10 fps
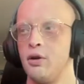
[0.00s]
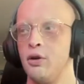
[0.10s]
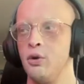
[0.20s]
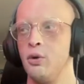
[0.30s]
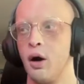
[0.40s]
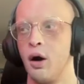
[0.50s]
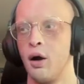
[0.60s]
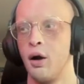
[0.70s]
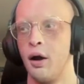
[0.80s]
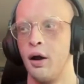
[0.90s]
you
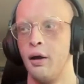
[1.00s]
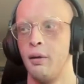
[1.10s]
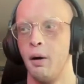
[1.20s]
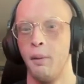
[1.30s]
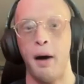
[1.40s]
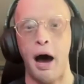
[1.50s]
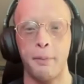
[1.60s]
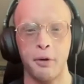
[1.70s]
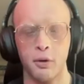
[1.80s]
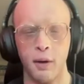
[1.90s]
are a
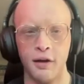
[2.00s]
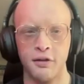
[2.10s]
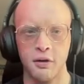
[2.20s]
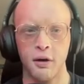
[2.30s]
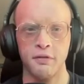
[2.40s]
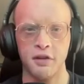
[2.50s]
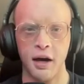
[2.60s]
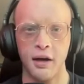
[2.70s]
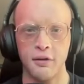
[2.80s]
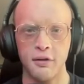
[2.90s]
popularizer of
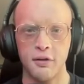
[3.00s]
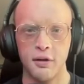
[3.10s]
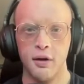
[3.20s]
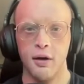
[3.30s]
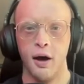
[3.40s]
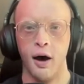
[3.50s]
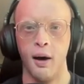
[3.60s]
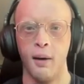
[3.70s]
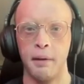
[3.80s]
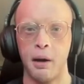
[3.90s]
science,
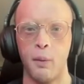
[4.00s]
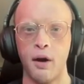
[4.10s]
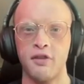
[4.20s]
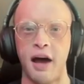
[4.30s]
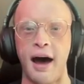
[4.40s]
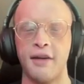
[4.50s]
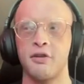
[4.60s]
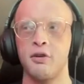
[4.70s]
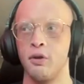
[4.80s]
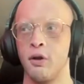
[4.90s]
but I wanted to ask
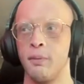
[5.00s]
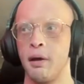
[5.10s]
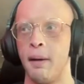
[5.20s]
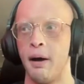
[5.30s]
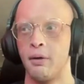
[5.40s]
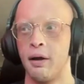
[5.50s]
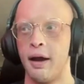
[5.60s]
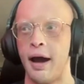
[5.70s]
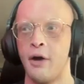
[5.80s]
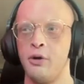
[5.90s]
you a little bit about like
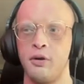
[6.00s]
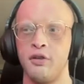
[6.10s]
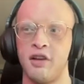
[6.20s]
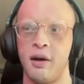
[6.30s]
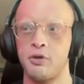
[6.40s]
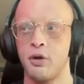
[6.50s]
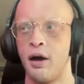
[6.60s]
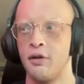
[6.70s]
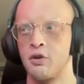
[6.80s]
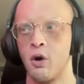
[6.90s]
how you
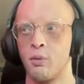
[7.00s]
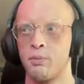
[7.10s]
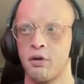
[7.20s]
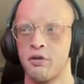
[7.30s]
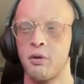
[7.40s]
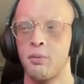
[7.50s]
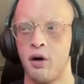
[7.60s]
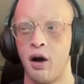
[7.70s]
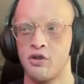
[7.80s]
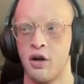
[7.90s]
conceptualize your own personal
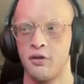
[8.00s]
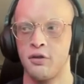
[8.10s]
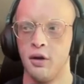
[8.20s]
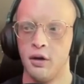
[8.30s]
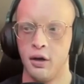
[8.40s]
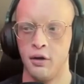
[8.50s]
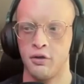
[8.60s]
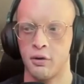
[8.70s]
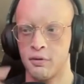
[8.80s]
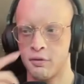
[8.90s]
project in
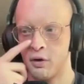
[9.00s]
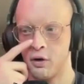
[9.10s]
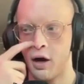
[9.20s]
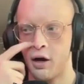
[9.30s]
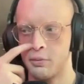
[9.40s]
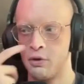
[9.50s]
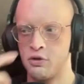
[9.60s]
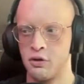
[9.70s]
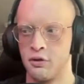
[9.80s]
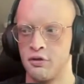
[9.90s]
terms of your
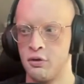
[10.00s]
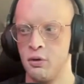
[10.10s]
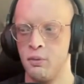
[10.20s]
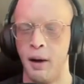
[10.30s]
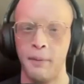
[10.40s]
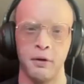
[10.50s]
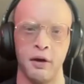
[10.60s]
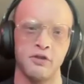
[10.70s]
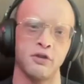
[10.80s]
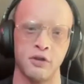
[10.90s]
contributions to
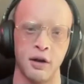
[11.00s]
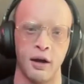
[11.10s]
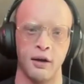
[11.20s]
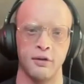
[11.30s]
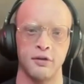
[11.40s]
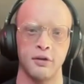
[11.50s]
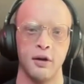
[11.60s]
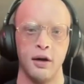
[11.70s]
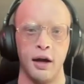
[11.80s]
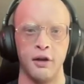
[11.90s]
population genetics
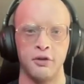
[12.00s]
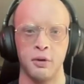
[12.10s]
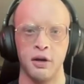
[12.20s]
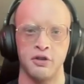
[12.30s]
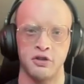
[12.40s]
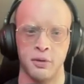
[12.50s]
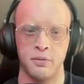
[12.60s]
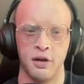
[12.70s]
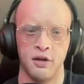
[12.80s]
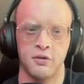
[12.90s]
and its relationship
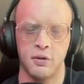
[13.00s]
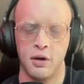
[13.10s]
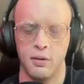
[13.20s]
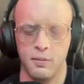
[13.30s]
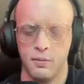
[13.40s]
to history.